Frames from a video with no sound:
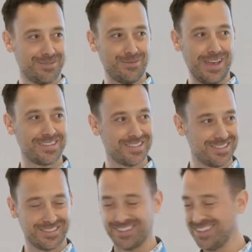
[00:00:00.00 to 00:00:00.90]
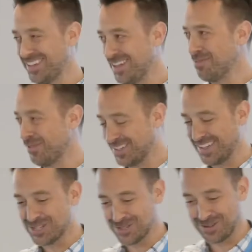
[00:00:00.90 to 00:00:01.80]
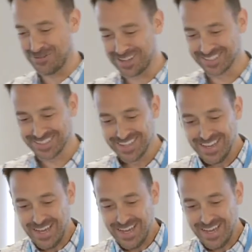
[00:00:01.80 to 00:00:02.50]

some of AMusA's improvisationary ones.